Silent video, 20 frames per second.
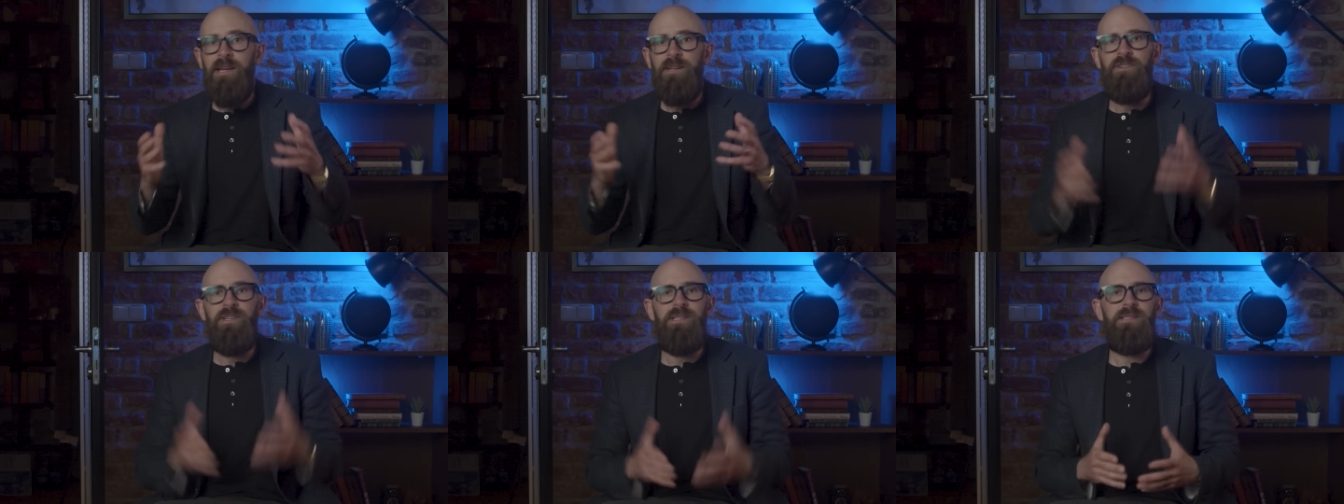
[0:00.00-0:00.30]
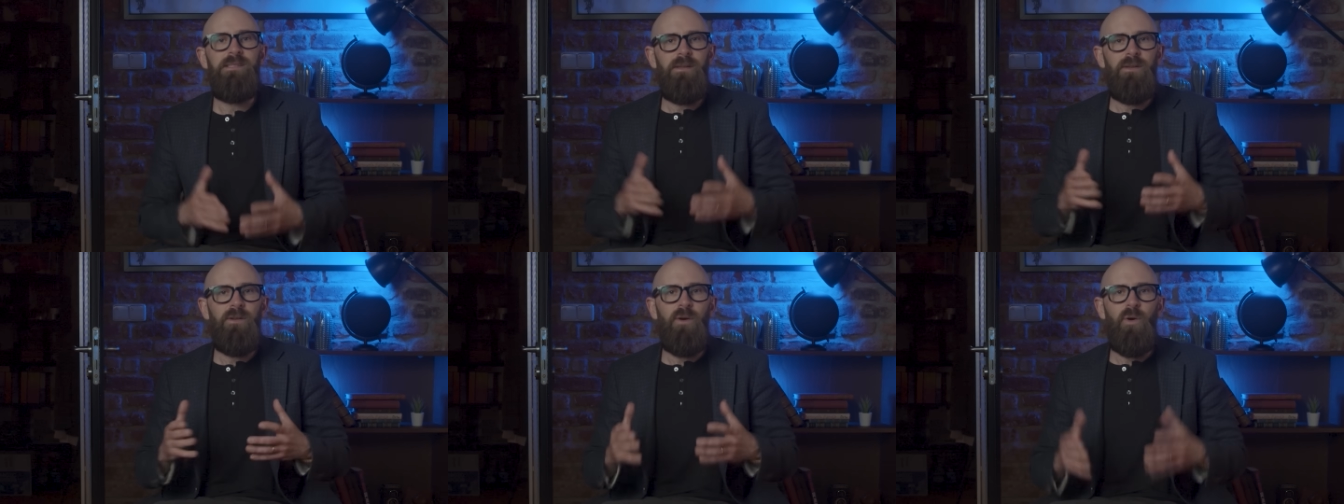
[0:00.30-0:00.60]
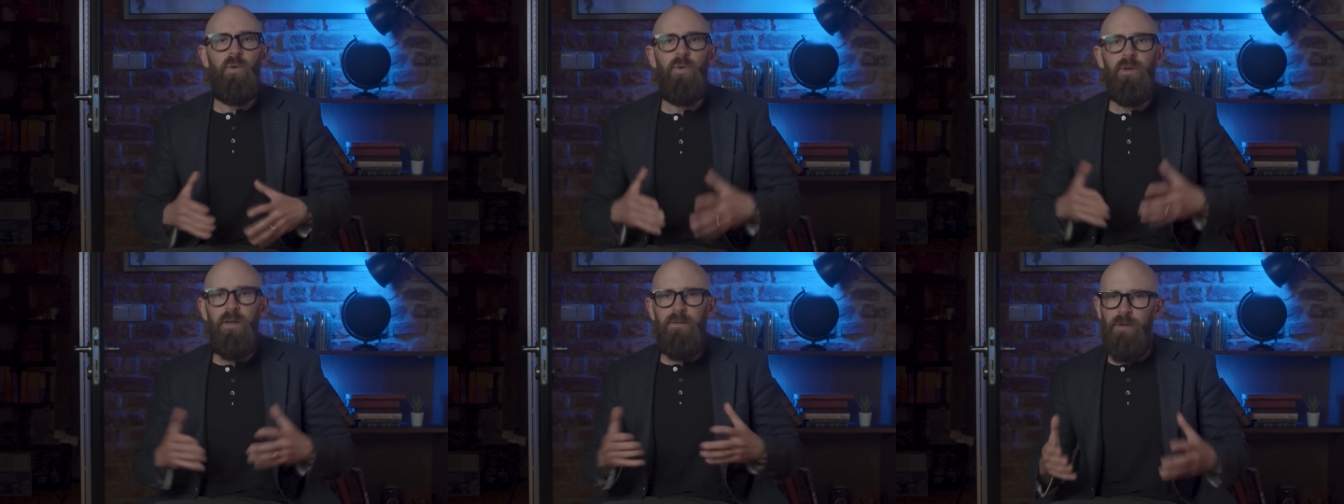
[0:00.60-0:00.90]
just that
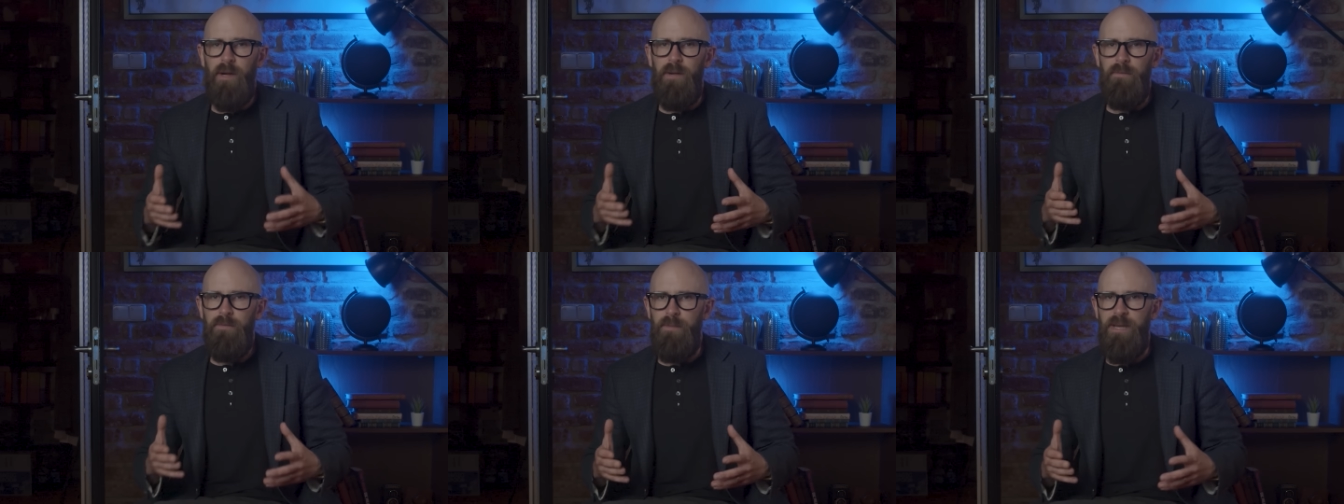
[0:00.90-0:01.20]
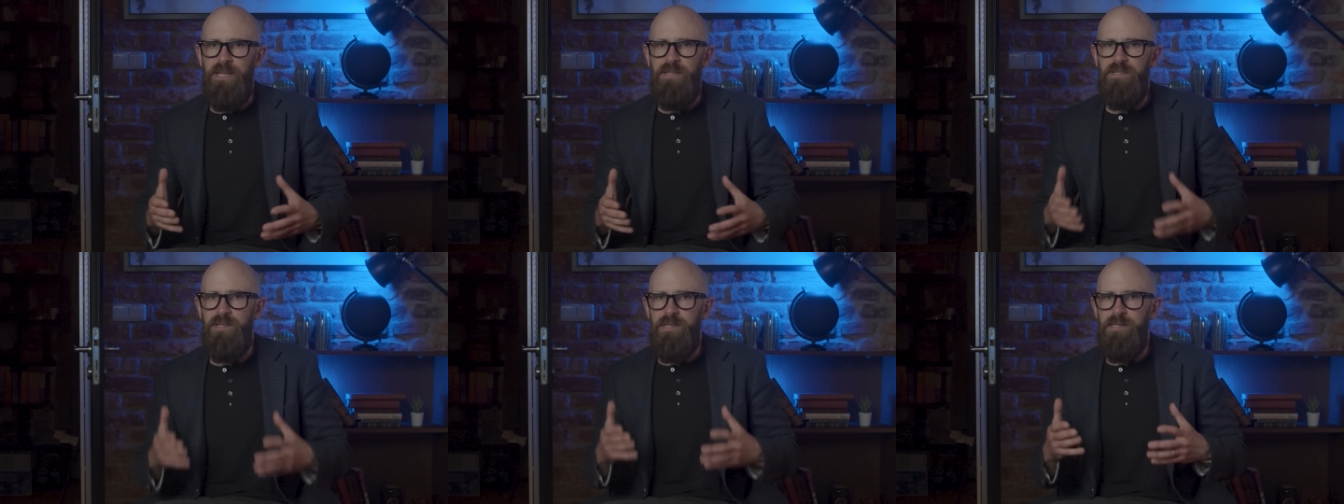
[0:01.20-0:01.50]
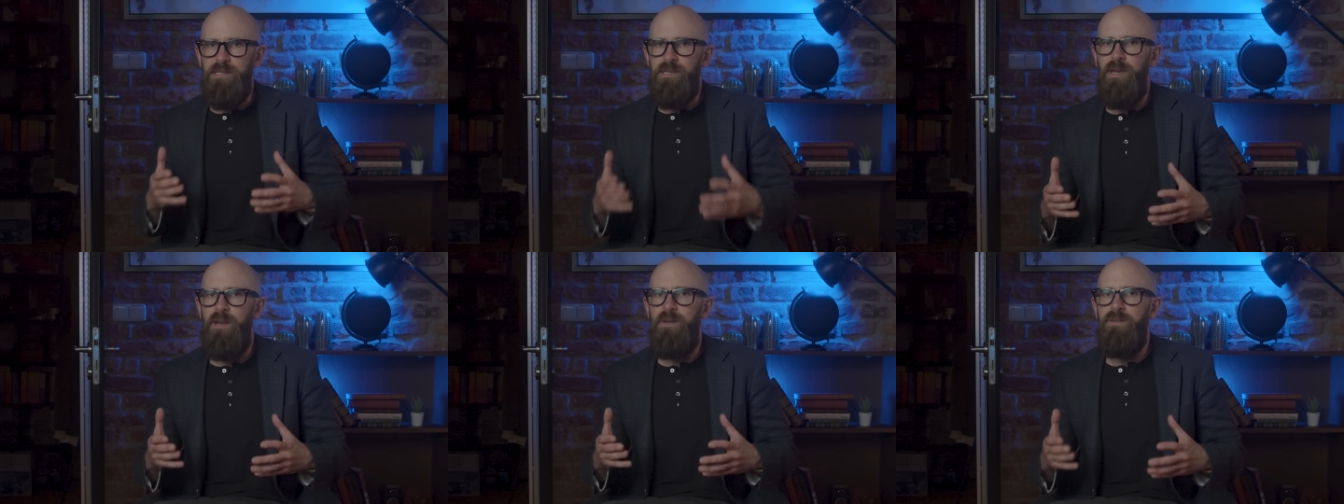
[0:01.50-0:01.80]
all of our information
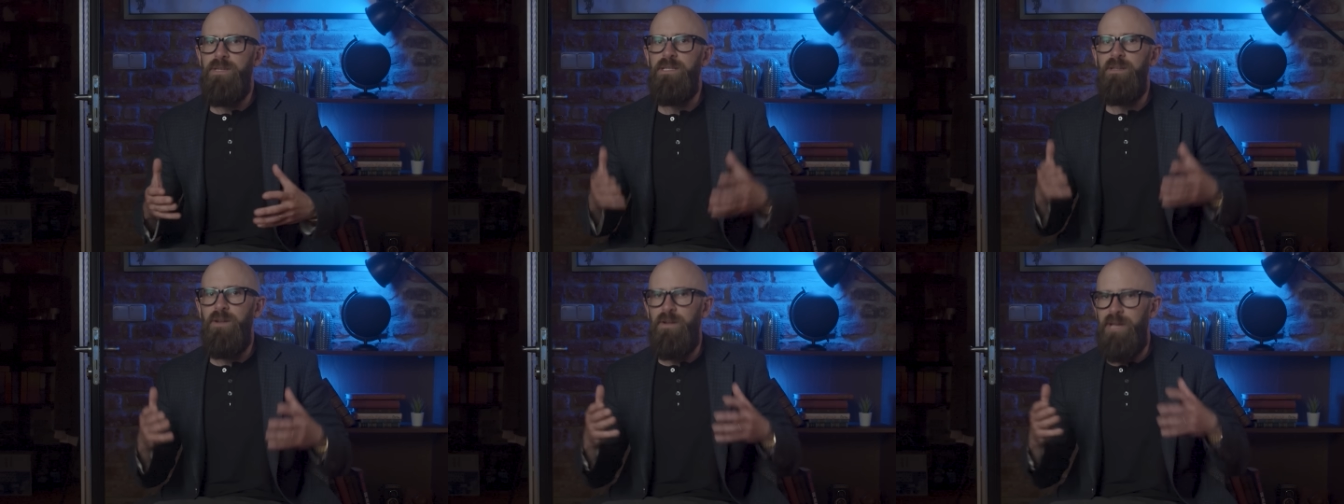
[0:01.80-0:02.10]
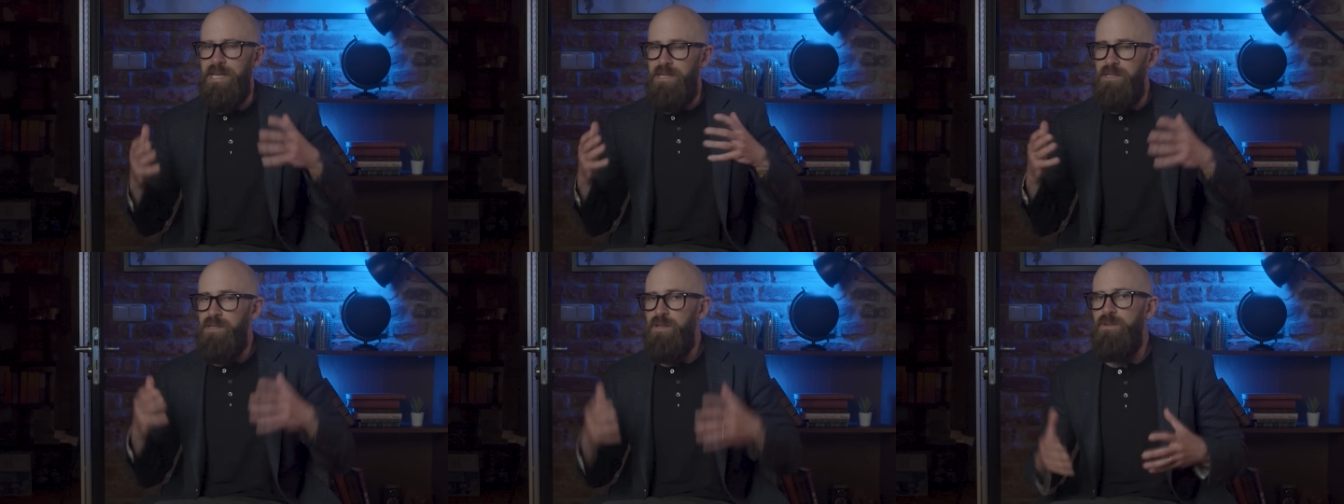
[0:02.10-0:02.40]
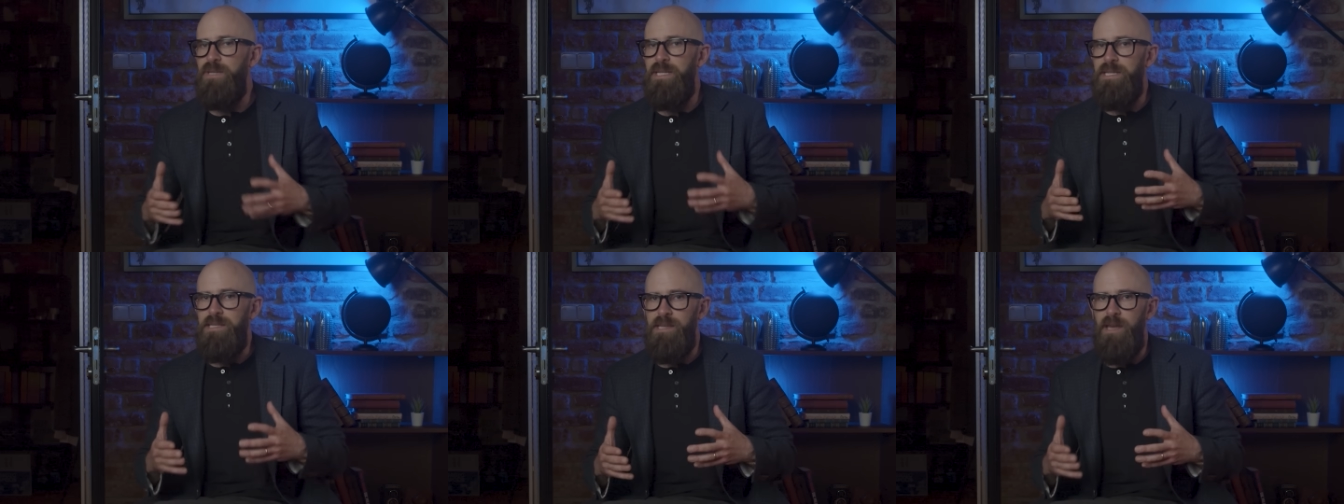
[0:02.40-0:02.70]
is coded on a
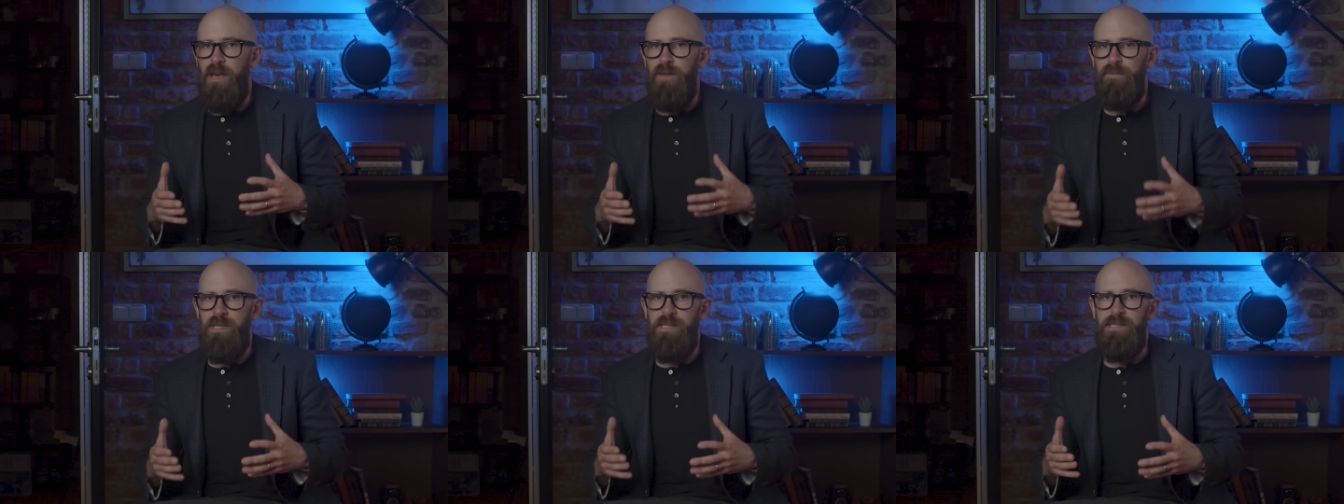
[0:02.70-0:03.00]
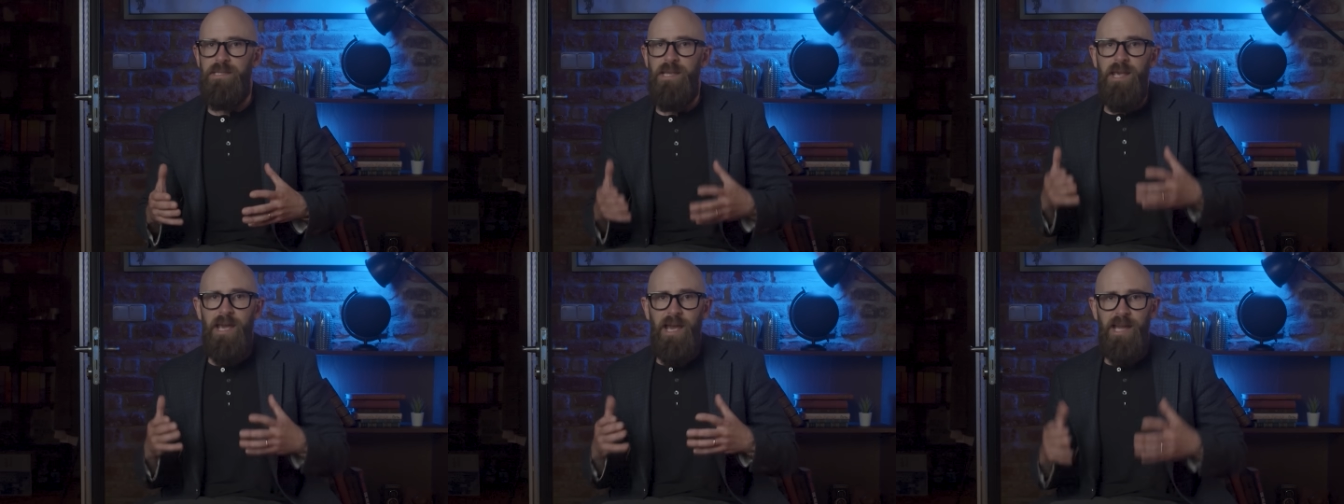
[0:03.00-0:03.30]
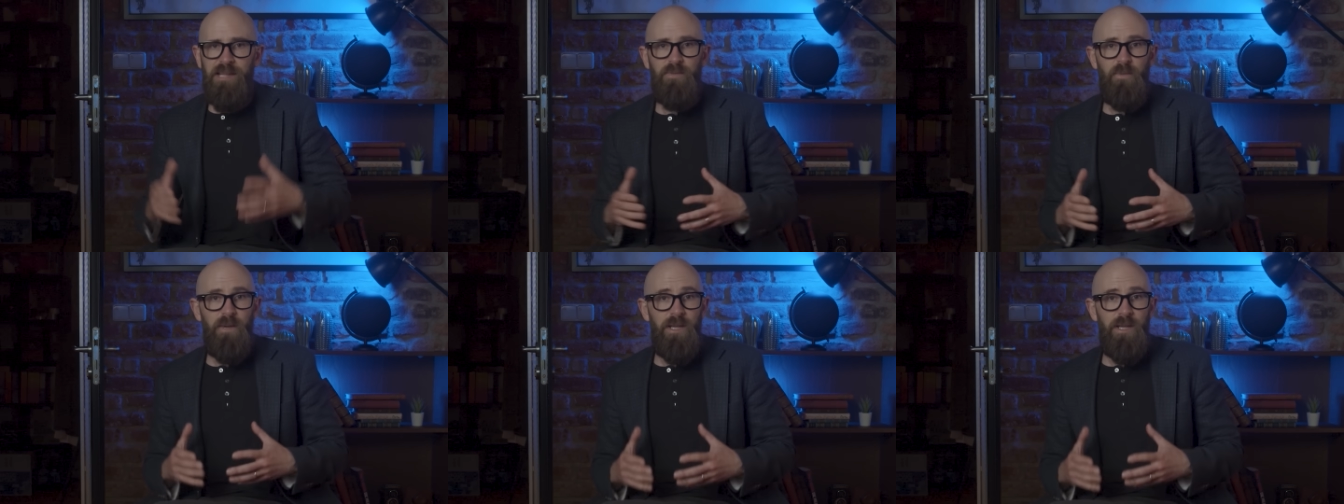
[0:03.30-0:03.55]
2D surface and